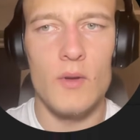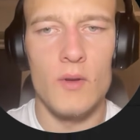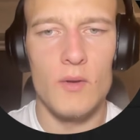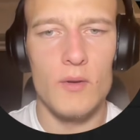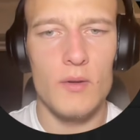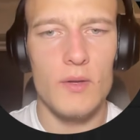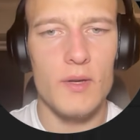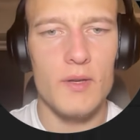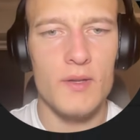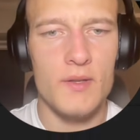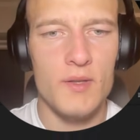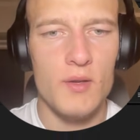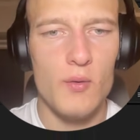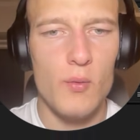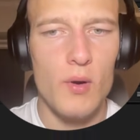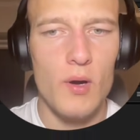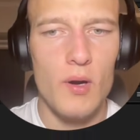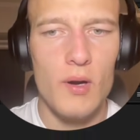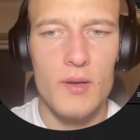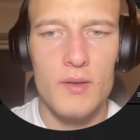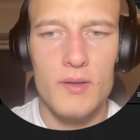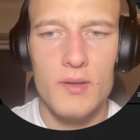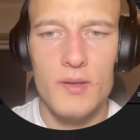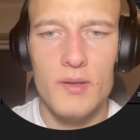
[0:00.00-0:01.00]
Okay, so all
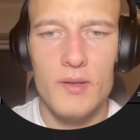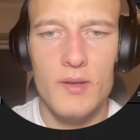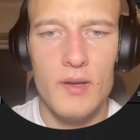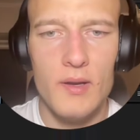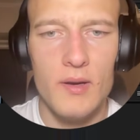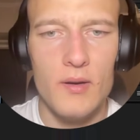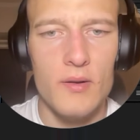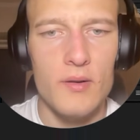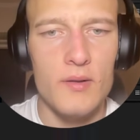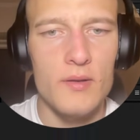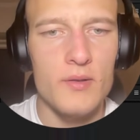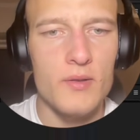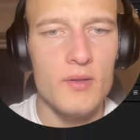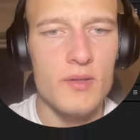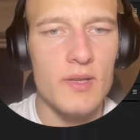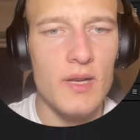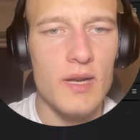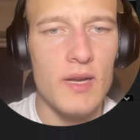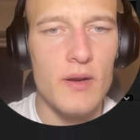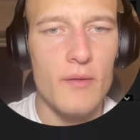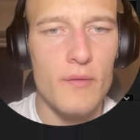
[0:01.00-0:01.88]
I did there is just add a